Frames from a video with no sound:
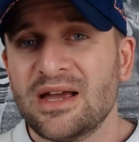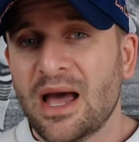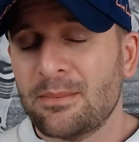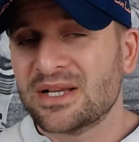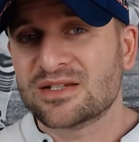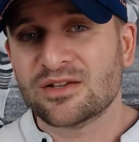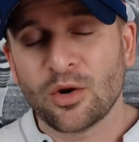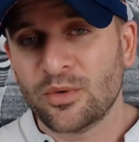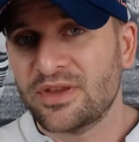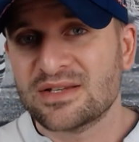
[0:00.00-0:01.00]
I'm going to
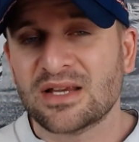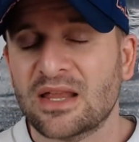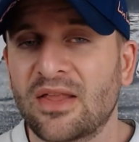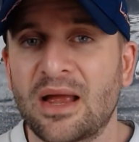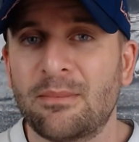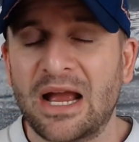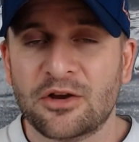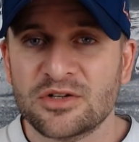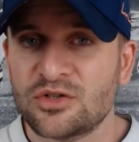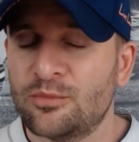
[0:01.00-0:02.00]
start with inside
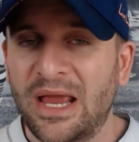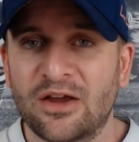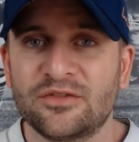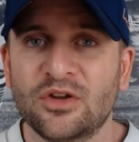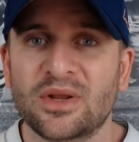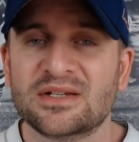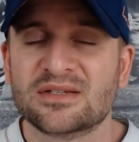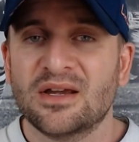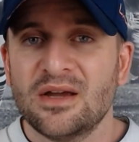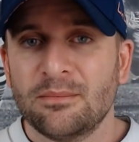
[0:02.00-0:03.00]
linebackers. You may have
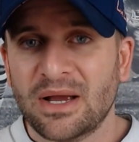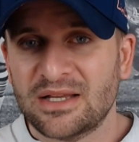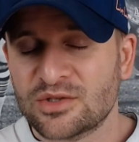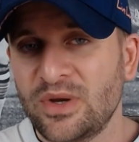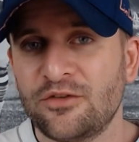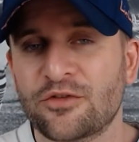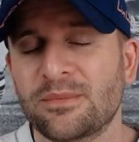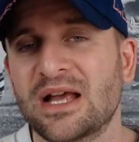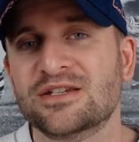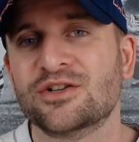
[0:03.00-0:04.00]
noticed my tweet
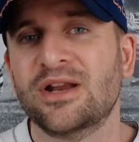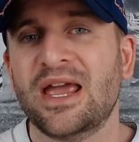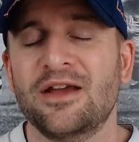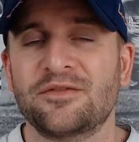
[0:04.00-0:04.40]
from yesterday.